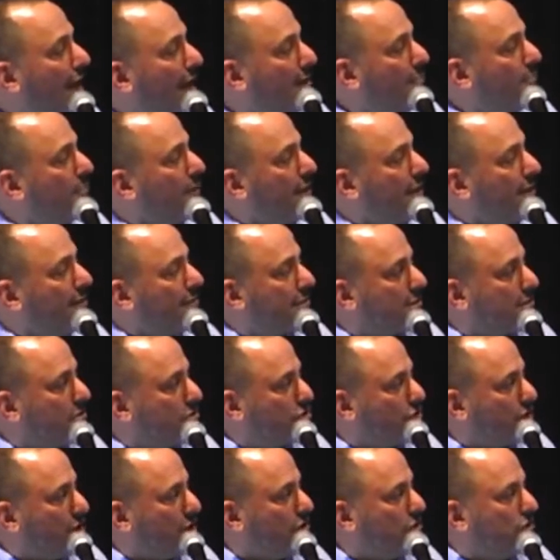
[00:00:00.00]
M
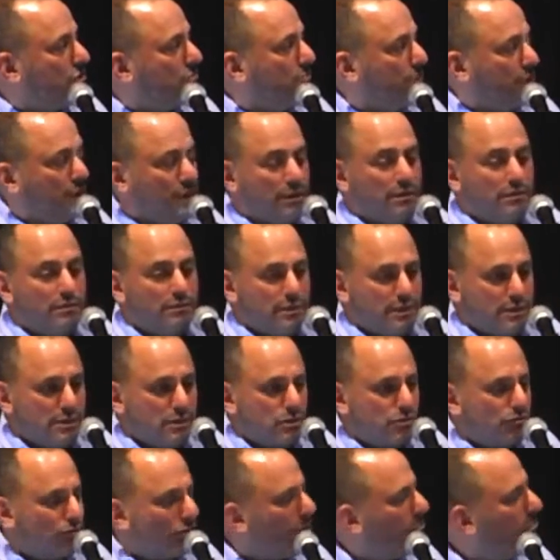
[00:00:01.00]
interchangeable
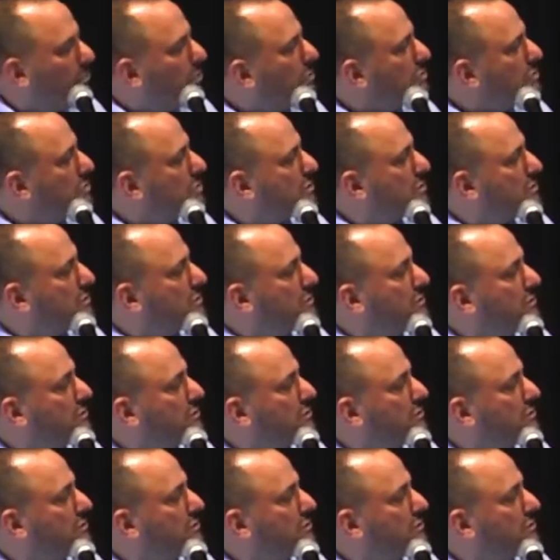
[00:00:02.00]
disk robots.